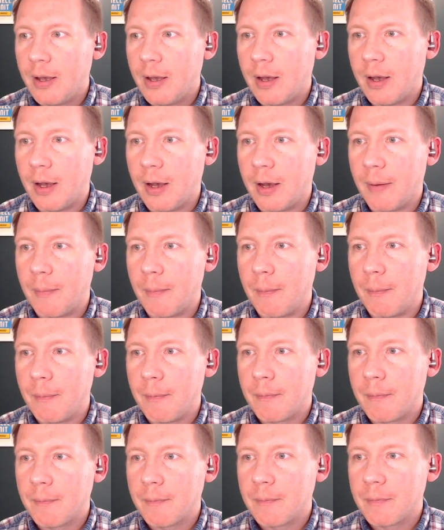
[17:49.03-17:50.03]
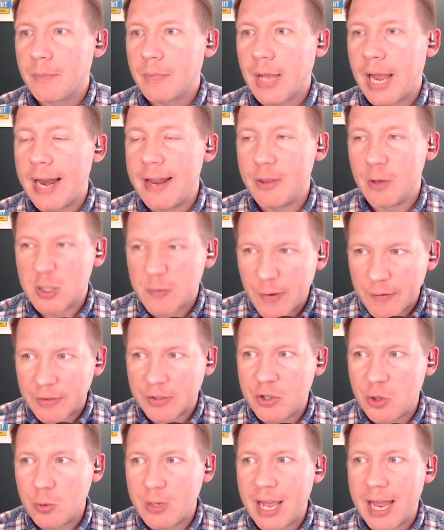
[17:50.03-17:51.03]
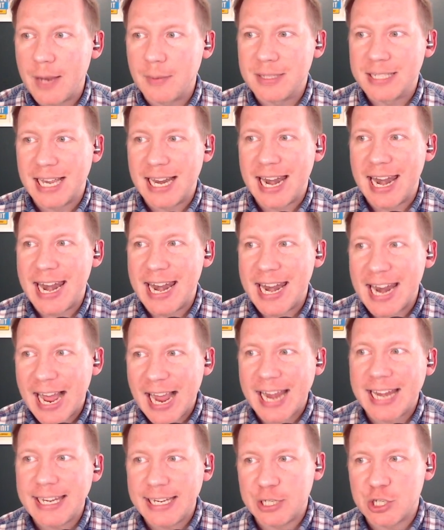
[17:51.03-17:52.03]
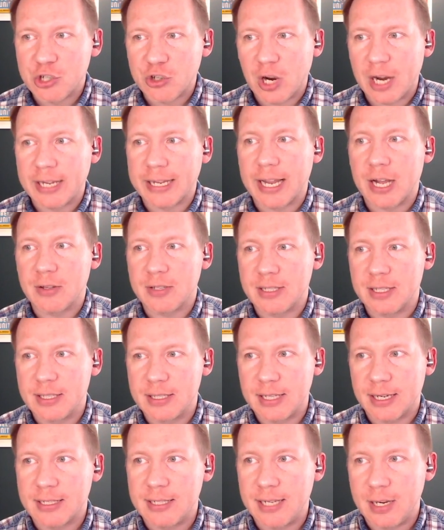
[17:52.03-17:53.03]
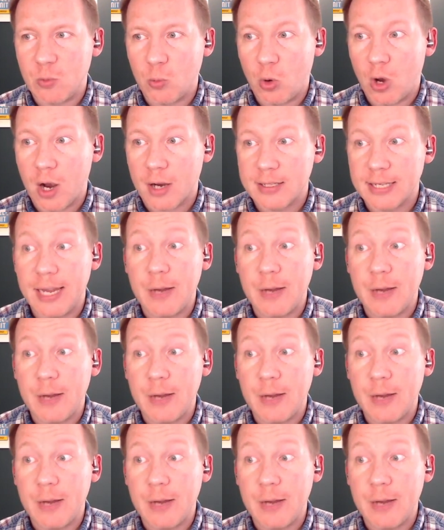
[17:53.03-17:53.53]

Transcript: And in those 52 games, 90 strikeouts to 16 walks.